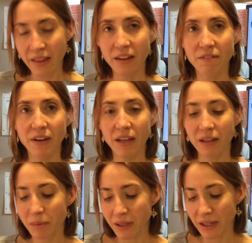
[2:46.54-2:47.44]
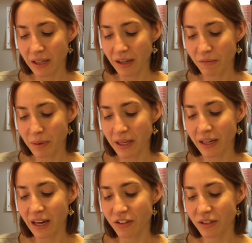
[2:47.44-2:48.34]
The availability of
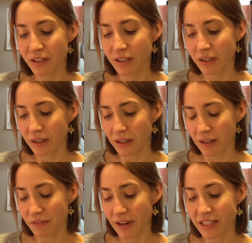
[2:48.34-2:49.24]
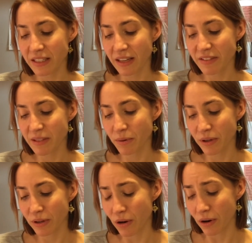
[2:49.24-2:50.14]
pediatric advanced life
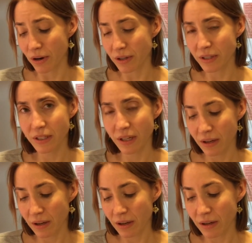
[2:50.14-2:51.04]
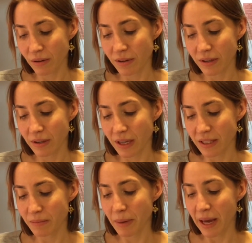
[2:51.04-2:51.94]
support cards, known
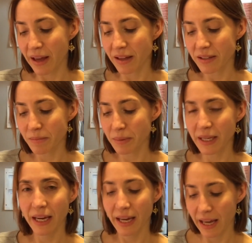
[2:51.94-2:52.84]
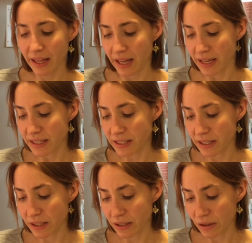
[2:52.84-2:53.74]
as PALS, P-A-L-S,
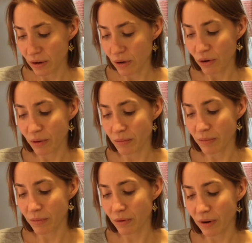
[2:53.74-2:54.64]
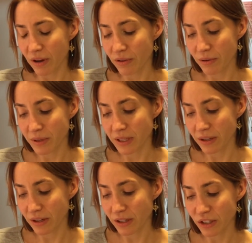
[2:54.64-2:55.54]
or other
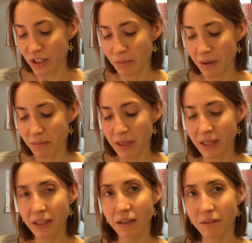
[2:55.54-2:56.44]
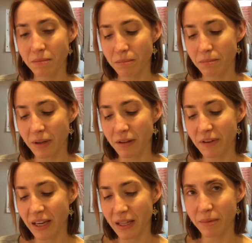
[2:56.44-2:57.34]
materials should be immediately
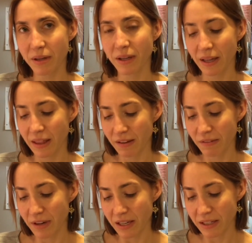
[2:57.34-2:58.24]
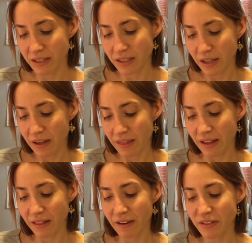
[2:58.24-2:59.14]
available in the event
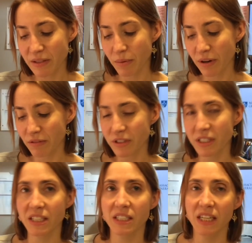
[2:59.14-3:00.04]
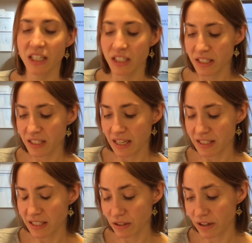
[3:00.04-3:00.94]
that life support and resuscitation is
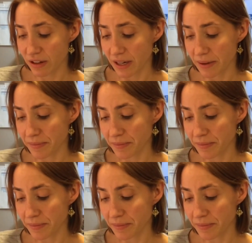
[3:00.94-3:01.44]
necessary.